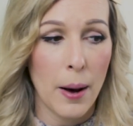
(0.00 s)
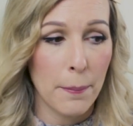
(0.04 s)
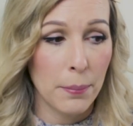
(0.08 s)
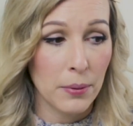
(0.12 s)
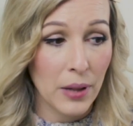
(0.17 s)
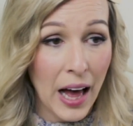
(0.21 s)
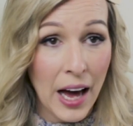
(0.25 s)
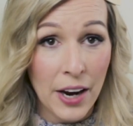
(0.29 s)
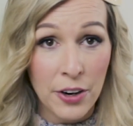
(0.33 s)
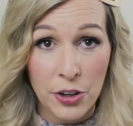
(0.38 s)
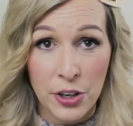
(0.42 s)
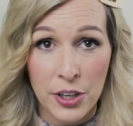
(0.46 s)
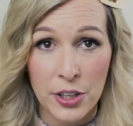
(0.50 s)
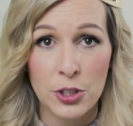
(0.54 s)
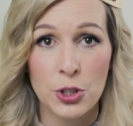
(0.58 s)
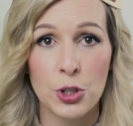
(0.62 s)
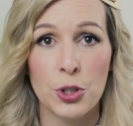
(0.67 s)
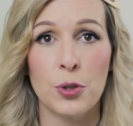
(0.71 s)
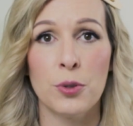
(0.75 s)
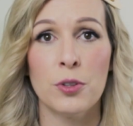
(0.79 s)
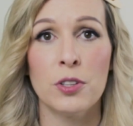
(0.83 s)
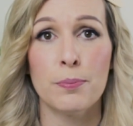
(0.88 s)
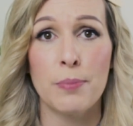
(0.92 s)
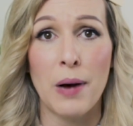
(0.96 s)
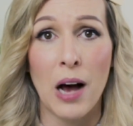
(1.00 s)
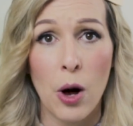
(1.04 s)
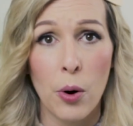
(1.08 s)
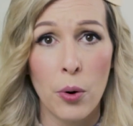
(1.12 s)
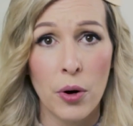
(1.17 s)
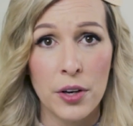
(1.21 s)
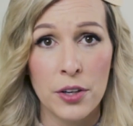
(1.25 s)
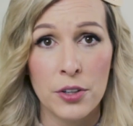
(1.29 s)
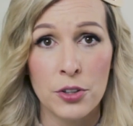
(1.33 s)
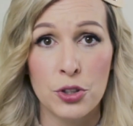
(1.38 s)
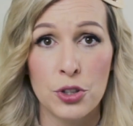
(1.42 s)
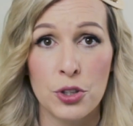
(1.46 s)
bladder issues, bowel
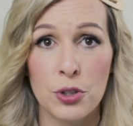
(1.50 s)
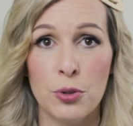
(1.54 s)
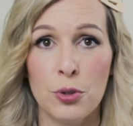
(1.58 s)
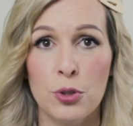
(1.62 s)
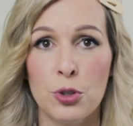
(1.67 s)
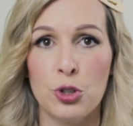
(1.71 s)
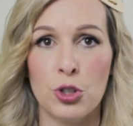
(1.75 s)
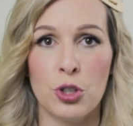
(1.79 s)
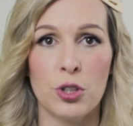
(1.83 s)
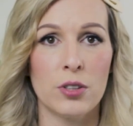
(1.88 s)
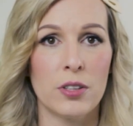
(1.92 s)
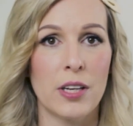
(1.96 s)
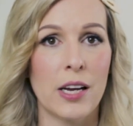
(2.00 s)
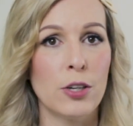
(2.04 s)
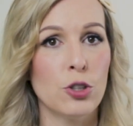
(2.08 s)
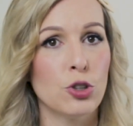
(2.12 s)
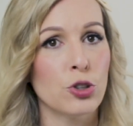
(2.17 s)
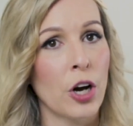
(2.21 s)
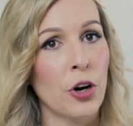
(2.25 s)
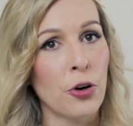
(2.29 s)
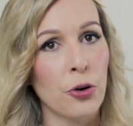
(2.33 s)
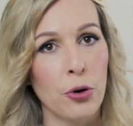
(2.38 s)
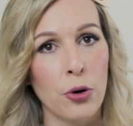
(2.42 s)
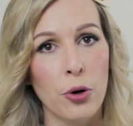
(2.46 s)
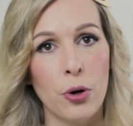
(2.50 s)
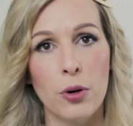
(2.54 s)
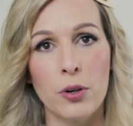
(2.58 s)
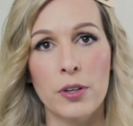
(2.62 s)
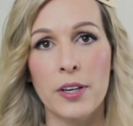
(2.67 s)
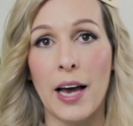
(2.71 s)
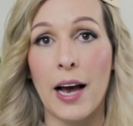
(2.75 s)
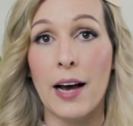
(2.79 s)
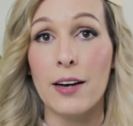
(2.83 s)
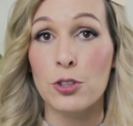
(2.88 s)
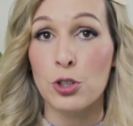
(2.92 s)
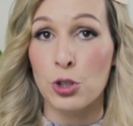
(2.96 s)
issues, just like general
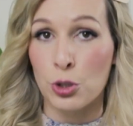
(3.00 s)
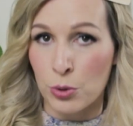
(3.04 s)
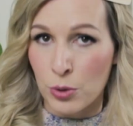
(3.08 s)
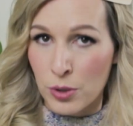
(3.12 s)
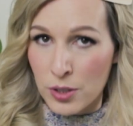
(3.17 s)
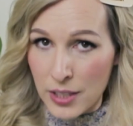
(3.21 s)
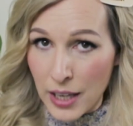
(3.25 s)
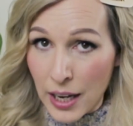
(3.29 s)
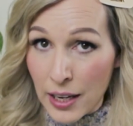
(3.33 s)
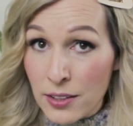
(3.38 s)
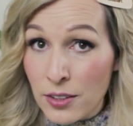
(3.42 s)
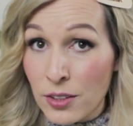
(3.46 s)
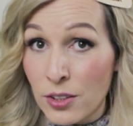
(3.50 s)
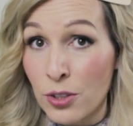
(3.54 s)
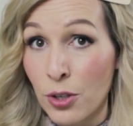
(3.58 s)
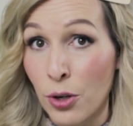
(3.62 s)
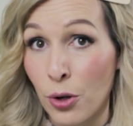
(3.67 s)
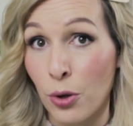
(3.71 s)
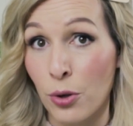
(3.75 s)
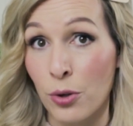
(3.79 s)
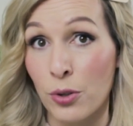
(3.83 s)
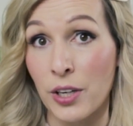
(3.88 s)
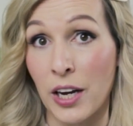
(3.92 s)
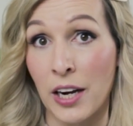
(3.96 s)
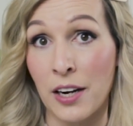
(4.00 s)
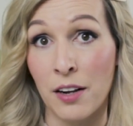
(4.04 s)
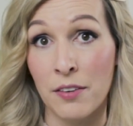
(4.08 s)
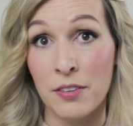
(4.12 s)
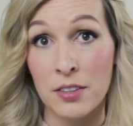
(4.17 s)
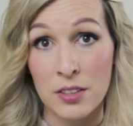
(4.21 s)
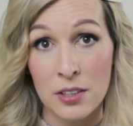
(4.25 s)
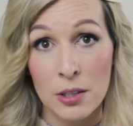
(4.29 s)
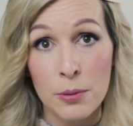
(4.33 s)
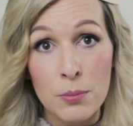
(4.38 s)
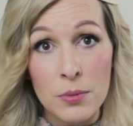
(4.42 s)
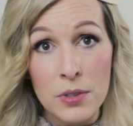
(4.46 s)
gastrointestinal kind of
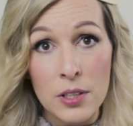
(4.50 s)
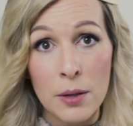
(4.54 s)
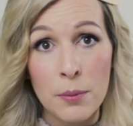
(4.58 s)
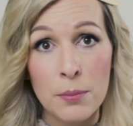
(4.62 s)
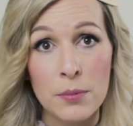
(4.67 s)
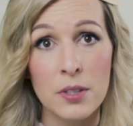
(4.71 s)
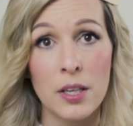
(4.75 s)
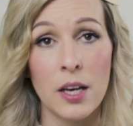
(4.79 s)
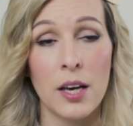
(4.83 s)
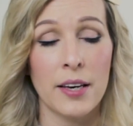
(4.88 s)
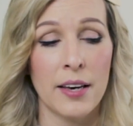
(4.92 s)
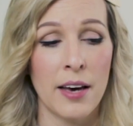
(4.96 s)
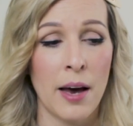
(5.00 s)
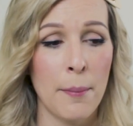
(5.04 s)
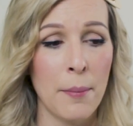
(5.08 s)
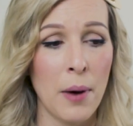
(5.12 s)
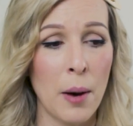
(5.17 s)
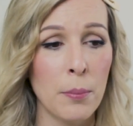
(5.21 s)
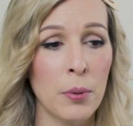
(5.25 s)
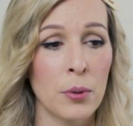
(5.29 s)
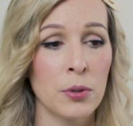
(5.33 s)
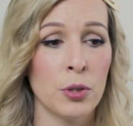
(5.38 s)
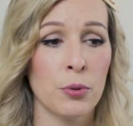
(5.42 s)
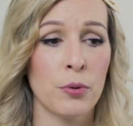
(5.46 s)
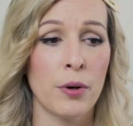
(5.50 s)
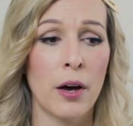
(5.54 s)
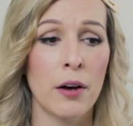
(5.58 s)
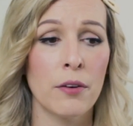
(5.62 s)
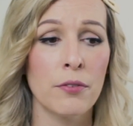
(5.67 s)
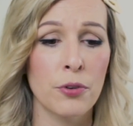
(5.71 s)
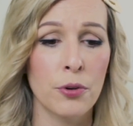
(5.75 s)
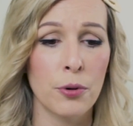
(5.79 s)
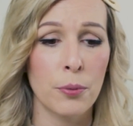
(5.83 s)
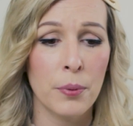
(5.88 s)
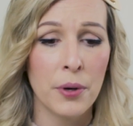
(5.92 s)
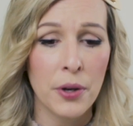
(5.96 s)
symptoms that come up when you
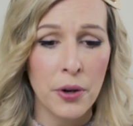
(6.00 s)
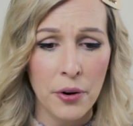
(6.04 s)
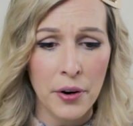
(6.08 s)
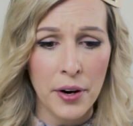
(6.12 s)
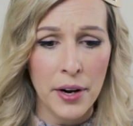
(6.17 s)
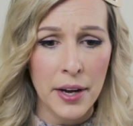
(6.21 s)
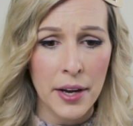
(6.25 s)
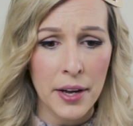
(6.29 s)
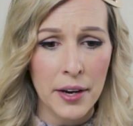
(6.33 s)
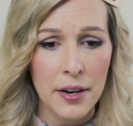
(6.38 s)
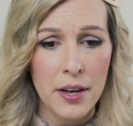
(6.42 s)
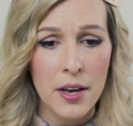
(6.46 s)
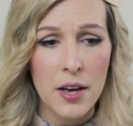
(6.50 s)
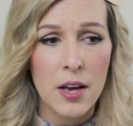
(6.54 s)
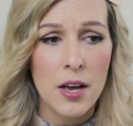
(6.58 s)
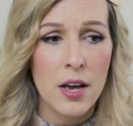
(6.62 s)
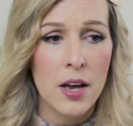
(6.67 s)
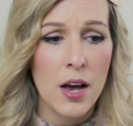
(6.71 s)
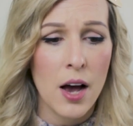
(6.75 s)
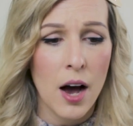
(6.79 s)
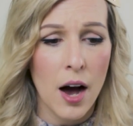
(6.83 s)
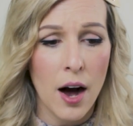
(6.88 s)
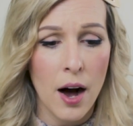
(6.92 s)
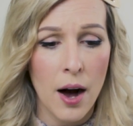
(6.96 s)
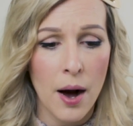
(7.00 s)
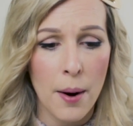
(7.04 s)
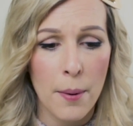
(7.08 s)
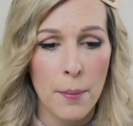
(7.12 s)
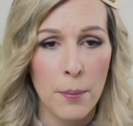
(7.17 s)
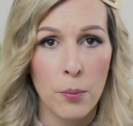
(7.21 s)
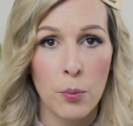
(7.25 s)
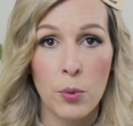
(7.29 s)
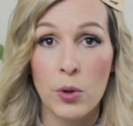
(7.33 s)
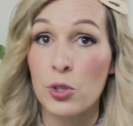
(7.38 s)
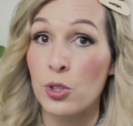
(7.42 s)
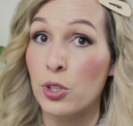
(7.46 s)
have your period,
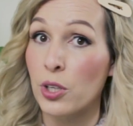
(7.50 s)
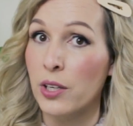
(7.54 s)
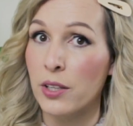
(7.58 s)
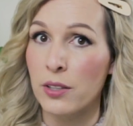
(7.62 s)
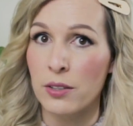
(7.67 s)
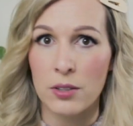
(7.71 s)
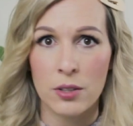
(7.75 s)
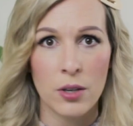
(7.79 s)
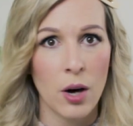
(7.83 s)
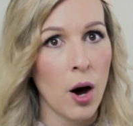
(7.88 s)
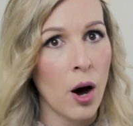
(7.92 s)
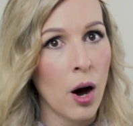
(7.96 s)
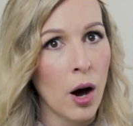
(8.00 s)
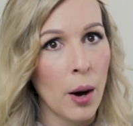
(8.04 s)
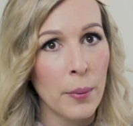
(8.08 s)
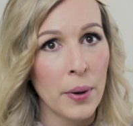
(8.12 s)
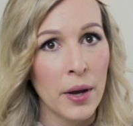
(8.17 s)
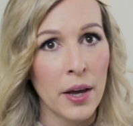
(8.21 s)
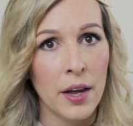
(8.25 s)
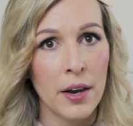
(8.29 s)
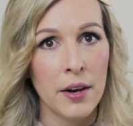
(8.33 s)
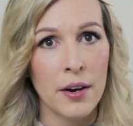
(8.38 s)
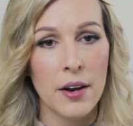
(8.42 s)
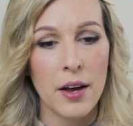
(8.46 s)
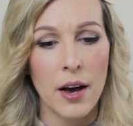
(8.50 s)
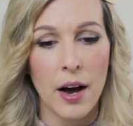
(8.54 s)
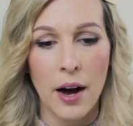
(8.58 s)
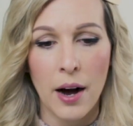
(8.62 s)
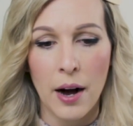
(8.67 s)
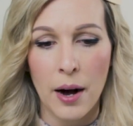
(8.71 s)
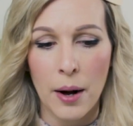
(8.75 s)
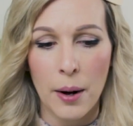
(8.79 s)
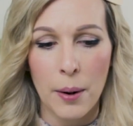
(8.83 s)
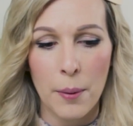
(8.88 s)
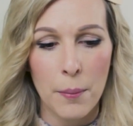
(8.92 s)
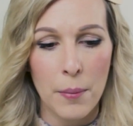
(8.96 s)
which is common.
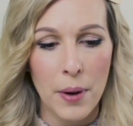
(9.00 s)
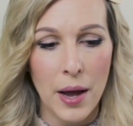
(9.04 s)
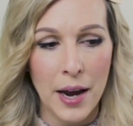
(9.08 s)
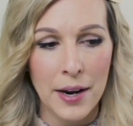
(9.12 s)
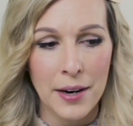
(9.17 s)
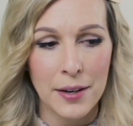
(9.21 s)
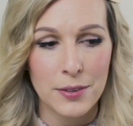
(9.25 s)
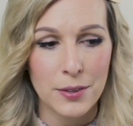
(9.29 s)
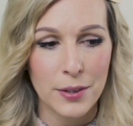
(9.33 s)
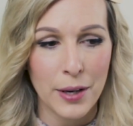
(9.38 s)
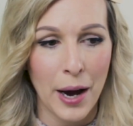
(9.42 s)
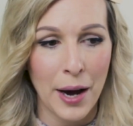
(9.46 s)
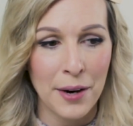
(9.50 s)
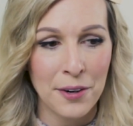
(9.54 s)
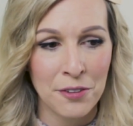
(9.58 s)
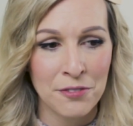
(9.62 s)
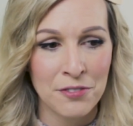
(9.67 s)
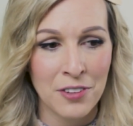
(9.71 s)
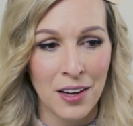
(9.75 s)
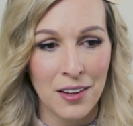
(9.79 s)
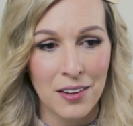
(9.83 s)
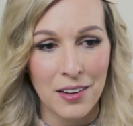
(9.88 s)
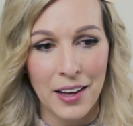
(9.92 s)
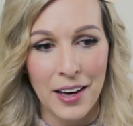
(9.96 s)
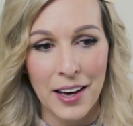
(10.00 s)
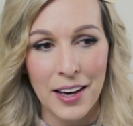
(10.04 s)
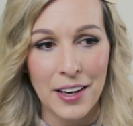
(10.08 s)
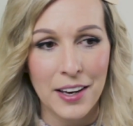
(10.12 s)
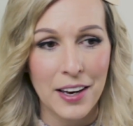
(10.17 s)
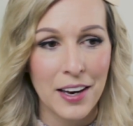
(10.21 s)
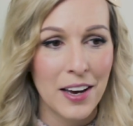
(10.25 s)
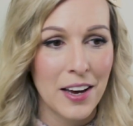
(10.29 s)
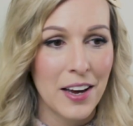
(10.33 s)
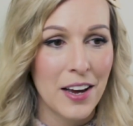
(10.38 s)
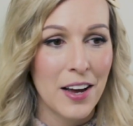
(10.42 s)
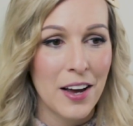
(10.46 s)
And it's kind of that
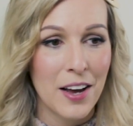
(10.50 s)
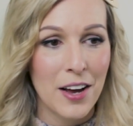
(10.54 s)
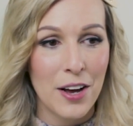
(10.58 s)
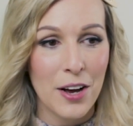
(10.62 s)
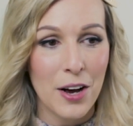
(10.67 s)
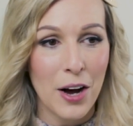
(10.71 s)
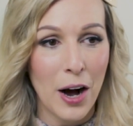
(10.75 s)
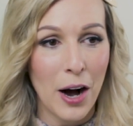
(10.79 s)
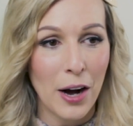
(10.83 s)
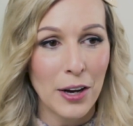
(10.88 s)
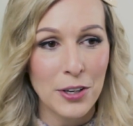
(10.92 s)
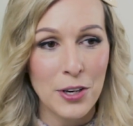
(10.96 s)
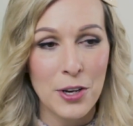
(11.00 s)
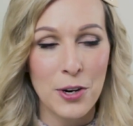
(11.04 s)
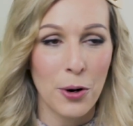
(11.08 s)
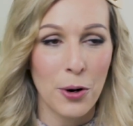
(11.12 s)
like, you